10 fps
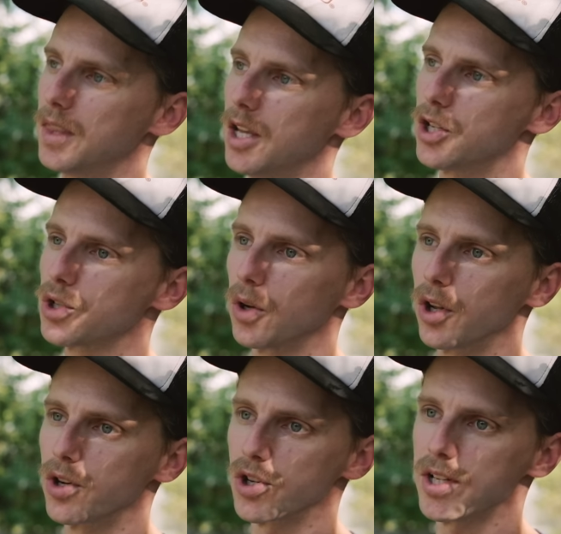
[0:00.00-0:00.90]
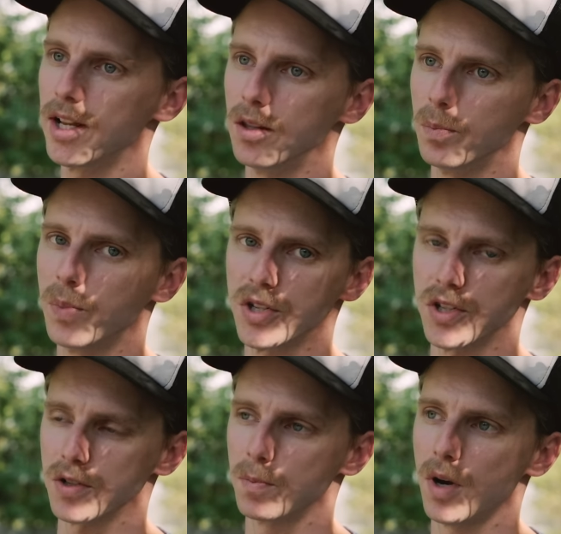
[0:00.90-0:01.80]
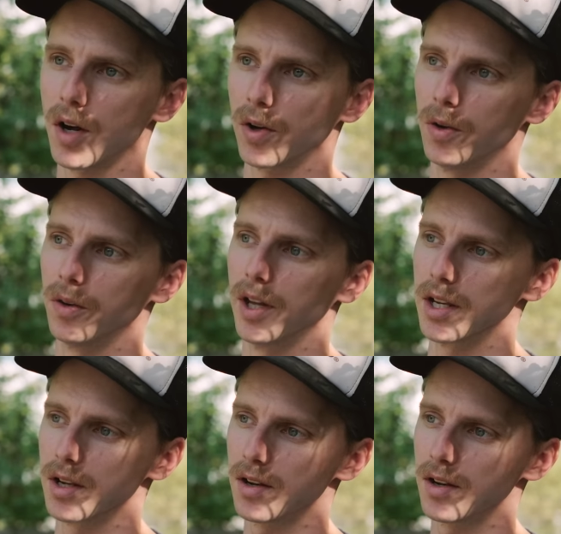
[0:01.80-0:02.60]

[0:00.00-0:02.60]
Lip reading: they just don't understand the business model like